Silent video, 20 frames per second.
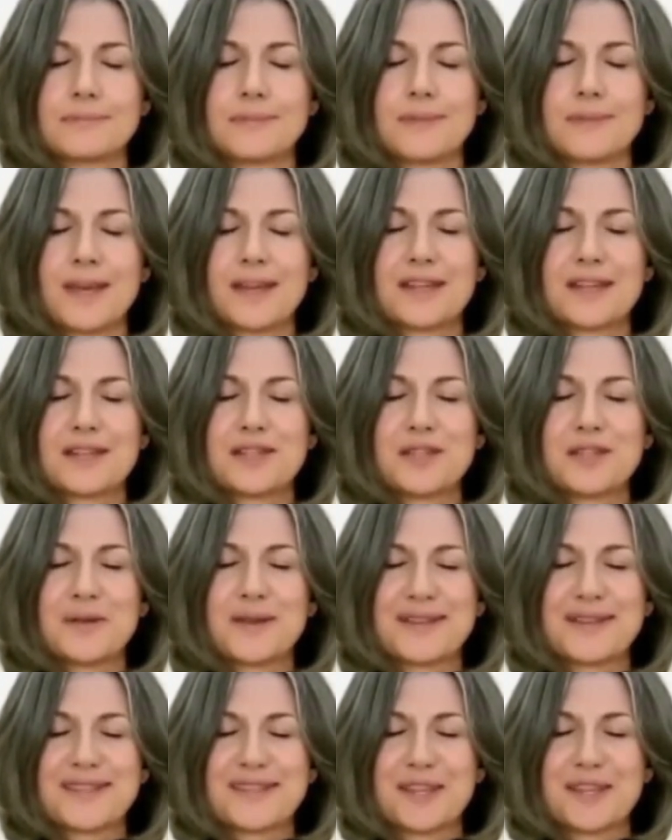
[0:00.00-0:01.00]
And in
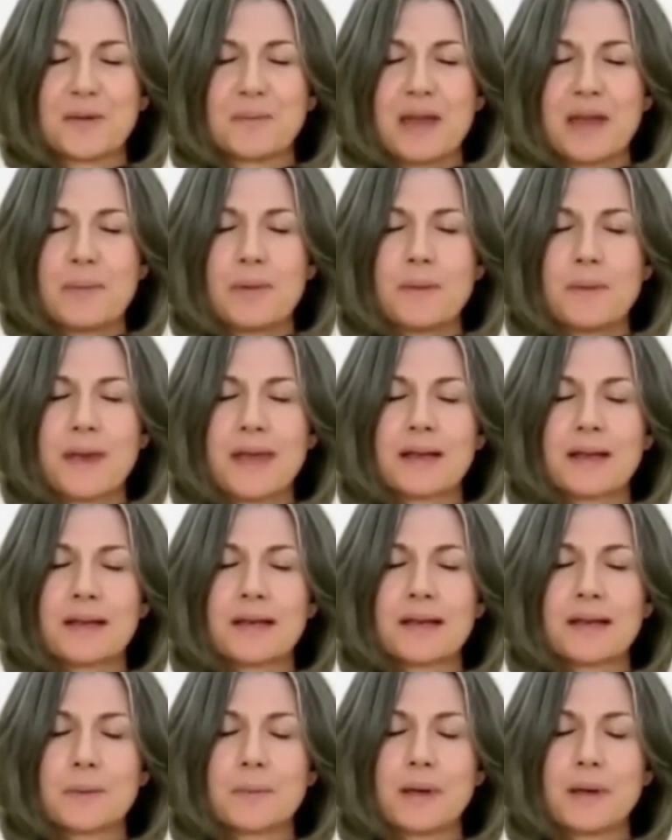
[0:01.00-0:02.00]
doing so, maybe make a
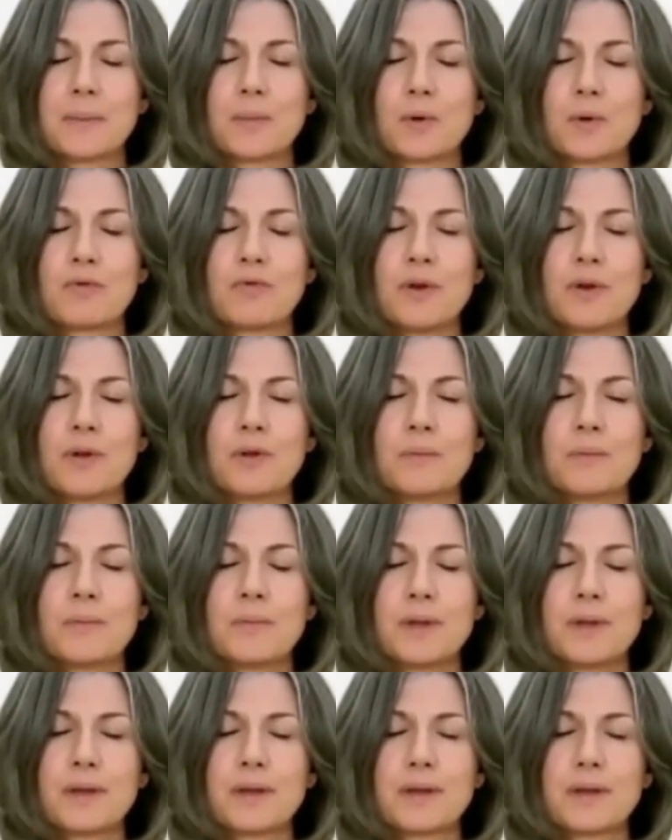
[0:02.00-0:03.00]
little bit more
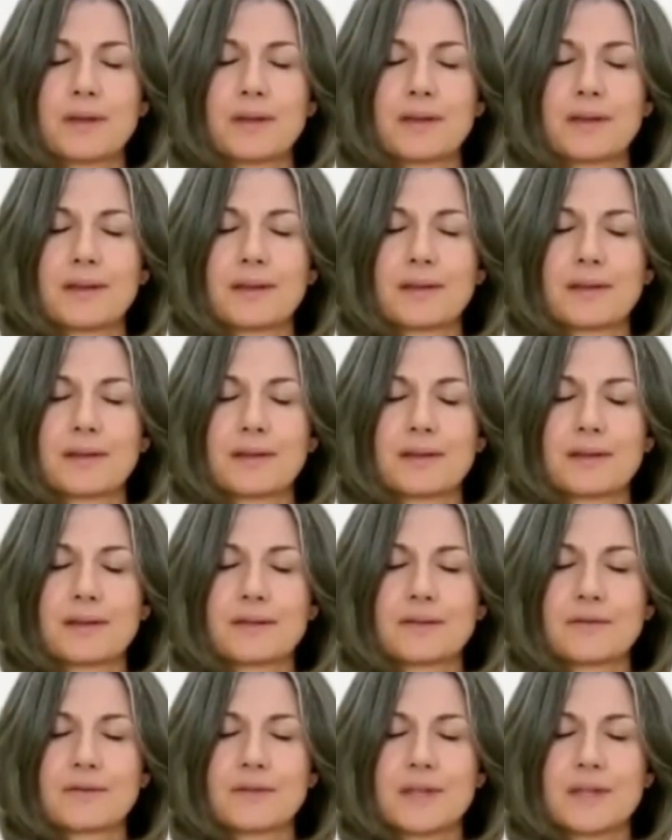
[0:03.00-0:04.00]
room
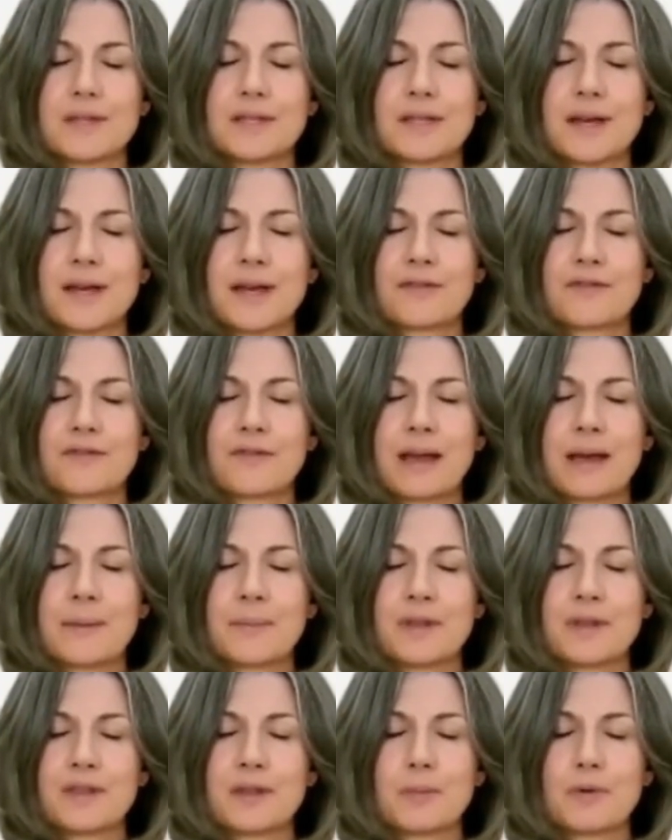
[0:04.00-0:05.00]
for the diaphragm
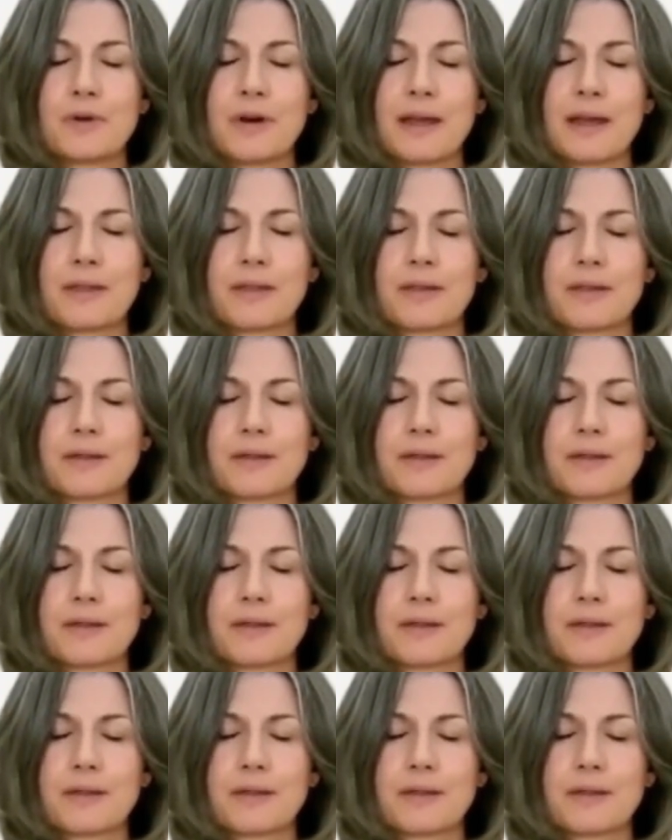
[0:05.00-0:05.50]
and the breath.